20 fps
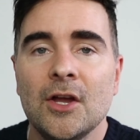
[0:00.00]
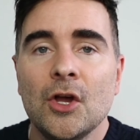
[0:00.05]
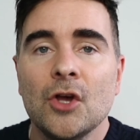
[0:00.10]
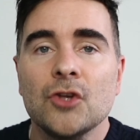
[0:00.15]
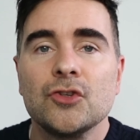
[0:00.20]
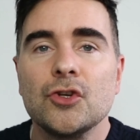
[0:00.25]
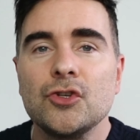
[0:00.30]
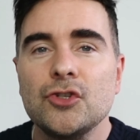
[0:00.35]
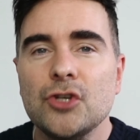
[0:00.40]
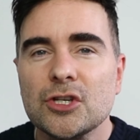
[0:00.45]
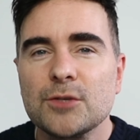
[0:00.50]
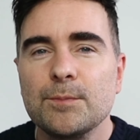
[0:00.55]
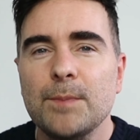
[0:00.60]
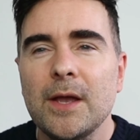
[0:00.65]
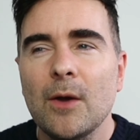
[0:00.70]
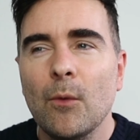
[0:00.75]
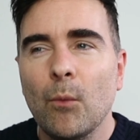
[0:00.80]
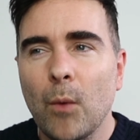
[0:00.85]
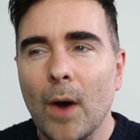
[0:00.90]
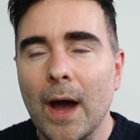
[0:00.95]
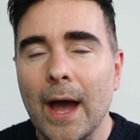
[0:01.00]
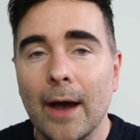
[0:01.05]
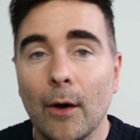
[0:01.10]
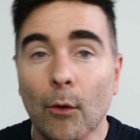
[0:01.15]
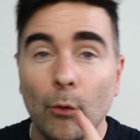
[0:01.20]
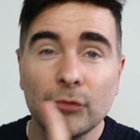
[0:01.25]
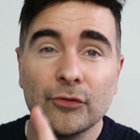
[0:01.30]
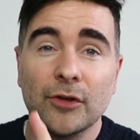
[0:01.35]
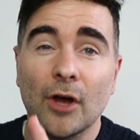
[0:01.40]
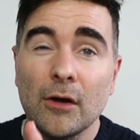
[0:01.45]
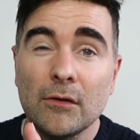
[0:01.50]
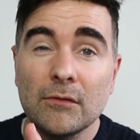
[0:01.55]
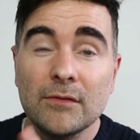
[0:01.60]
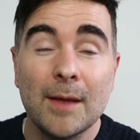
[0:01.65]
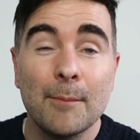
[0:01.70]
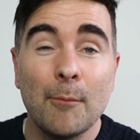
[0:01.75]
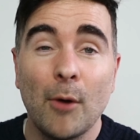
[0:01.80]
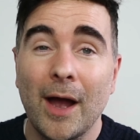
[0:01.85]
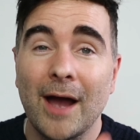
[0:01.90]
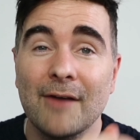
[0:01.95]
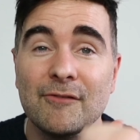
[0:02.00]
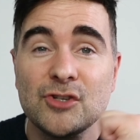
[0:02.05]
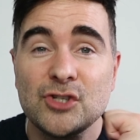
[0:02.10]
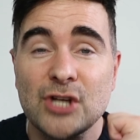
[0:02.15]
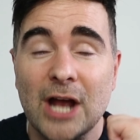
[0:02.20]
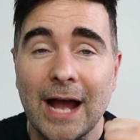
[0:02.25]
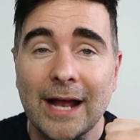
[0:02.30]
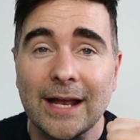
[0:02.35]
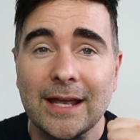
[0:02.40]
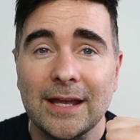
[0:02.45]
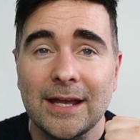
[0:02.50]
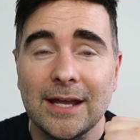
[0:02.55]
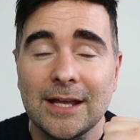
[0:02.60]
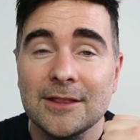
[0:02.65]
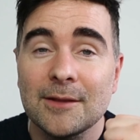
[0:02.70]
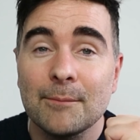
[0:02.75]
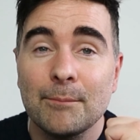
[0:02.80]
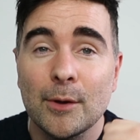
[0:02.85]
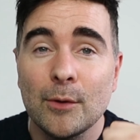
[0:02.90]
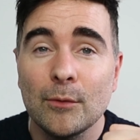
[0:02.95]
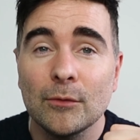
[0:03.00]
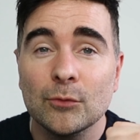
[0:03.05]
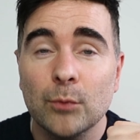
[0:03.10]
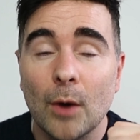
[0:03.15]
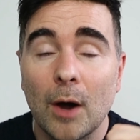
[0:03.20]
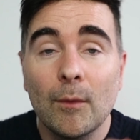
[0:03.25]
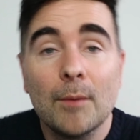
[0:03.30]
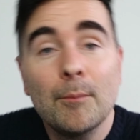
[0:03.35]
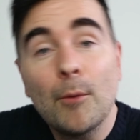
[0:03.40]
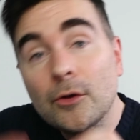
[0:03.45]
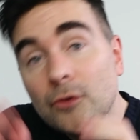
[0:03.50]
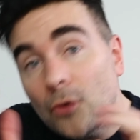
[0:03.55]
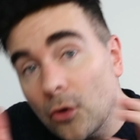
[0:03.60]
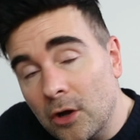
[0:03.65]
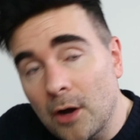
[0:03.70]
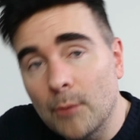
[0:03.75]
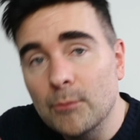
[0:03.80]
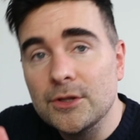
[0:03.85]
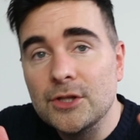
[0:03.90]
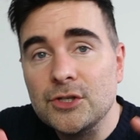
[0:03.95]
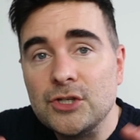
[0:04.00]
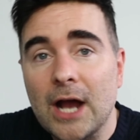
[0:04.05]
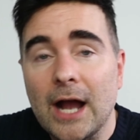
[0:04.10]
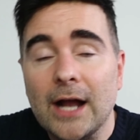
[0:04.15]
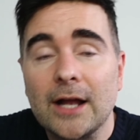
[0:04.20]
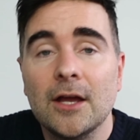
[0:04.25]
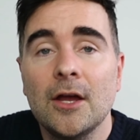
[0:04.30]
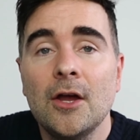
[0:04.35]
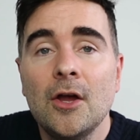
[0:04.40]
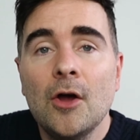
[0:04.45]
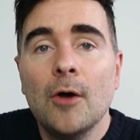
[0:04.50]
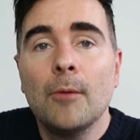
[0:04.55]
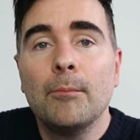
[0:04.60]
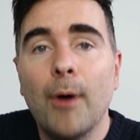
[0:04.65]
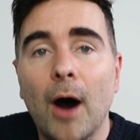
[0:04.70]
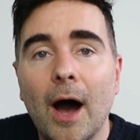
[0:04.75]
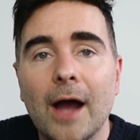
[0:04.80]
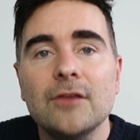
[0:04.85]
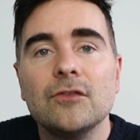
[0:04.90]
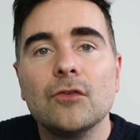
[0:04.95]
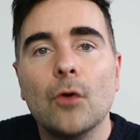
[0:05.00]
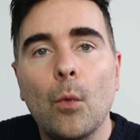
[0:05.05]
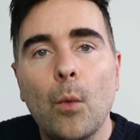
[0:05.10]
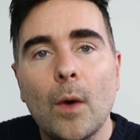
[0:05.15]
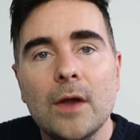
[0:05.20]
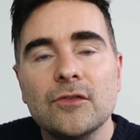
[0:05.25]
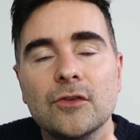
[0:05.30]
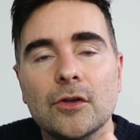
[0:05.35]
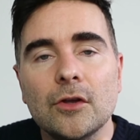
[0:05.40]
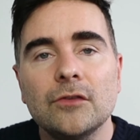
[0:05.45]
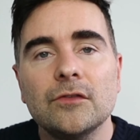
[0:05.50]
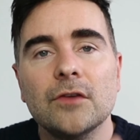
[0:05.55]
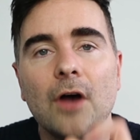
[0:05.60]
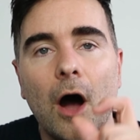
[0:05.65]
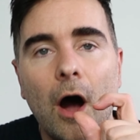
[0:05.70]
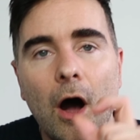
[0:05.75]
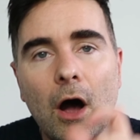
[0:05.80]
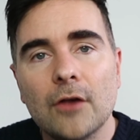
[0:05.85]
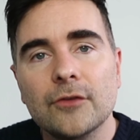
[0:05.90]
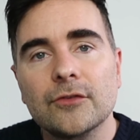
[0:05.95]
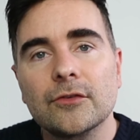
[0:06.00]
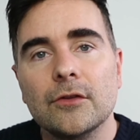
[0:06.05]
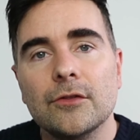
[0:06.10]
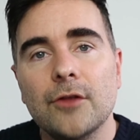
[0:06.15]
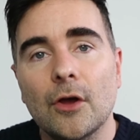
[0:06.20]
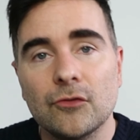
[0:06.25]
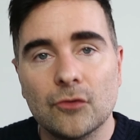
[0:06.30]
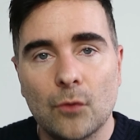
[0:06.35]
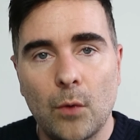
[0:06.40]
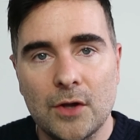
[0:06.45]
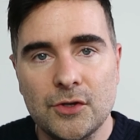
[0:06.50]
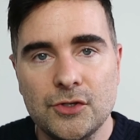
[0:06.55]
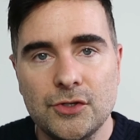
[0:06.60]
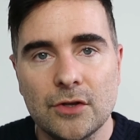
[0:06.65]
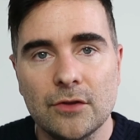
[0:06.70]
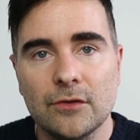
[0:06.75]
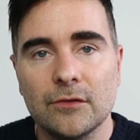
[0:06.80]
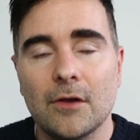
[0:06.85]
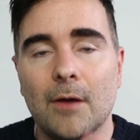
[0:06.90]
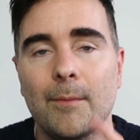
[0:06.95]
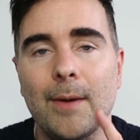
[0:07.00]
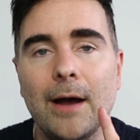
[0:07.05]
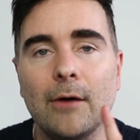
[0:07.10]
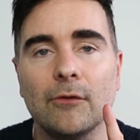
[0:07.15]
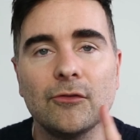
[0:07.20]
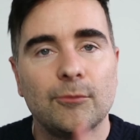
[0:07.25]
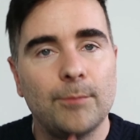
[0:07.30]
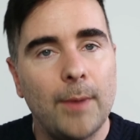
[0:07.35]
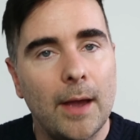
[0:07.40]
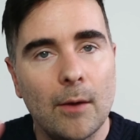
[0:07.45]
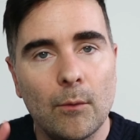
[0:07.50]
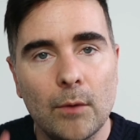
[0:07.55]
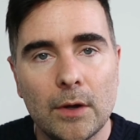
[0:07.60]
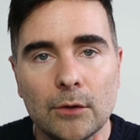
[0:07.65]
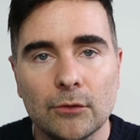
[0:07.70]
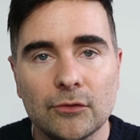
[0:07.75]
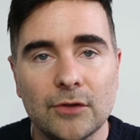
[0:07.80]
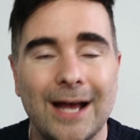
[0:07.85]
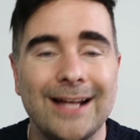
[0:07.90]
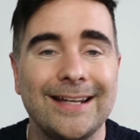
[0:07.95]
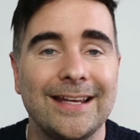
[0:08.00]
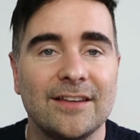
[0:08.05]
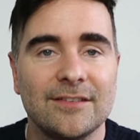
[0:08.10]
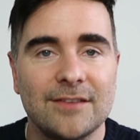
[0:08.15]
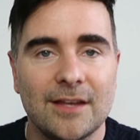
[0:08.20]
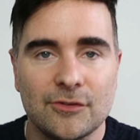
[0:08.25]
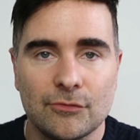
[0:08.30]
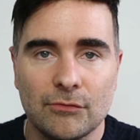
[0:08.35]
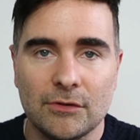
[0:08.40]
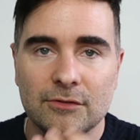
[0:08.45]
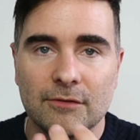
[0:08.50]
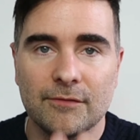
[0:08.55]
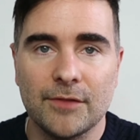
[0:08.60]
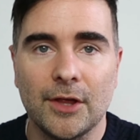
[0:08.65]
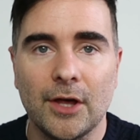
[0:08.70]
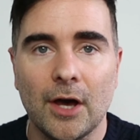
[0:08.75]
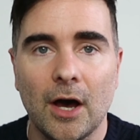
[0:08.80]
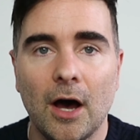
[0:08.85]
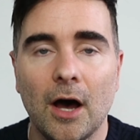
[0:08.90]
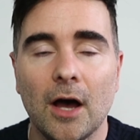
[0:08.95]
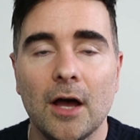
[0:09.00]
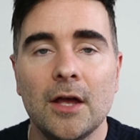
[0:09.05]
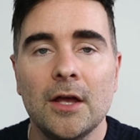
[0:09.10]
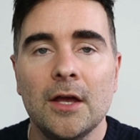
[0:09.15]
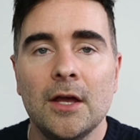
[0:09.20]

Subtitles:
So just be aware. Also, they might have a jack in the boot as well. It might not come with a jack, but it's always good to ask those questions about spare wheels and accessories of the car,